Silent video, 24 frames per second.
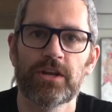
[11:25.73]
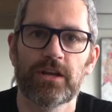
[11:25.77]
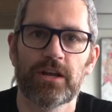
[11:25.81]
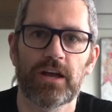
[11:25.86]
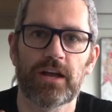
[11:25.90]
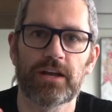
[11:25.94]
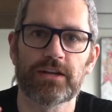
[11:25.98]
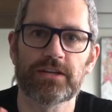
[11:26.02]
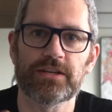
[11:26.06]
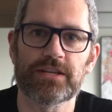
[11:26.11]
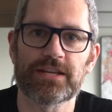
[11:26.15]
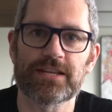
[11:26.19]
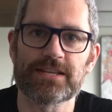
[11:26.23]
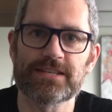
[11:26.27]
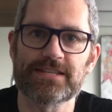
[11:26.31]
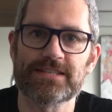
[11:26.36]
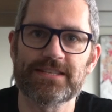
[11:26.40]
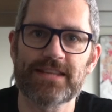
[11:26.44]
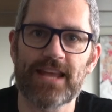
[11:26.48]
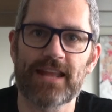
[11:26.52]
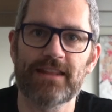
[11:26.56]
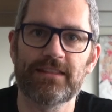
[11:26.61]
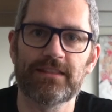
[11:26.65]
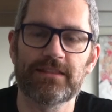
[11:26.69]
you can
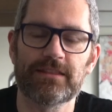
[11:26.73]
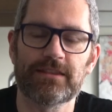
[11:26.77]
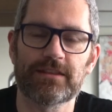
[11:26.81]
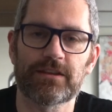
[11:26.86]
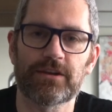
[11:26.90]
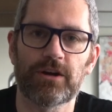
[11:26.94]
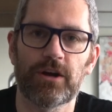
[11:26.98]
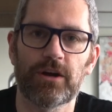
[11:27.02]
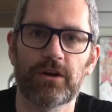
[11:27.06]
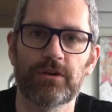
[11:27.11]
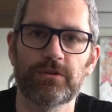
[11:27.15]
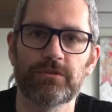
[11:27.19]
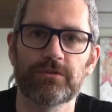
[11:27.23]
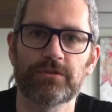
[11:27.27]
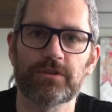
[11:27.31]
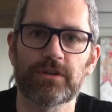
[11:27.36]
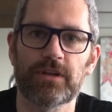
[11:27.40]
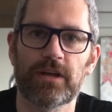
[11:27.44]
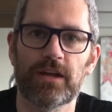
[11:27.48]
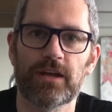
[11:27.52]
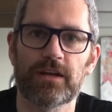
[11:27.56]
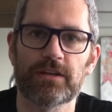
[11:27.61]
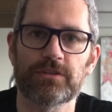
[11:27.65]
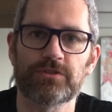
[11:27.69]
send the code
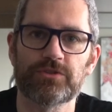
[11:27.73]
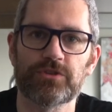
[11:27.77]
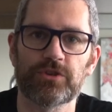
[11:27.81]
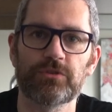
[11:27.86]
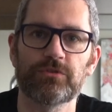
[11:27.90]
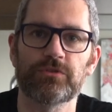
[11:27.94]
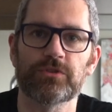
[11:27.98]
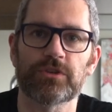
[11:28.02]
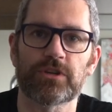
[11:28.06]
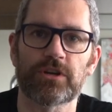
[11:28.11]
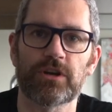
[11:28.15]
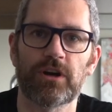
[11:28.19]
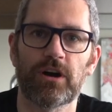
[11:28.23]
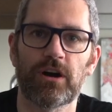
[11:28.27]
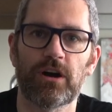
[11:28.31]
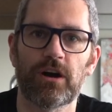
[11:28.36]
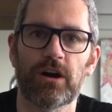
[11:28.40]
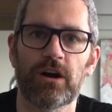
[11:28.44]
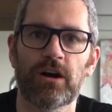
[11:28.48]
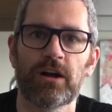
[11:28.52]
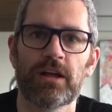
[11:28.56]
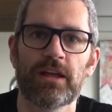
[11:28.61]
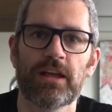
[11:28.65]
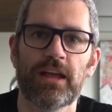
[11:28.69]
to the
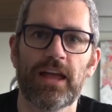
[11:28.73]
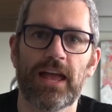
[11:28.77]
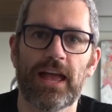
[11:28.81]
car,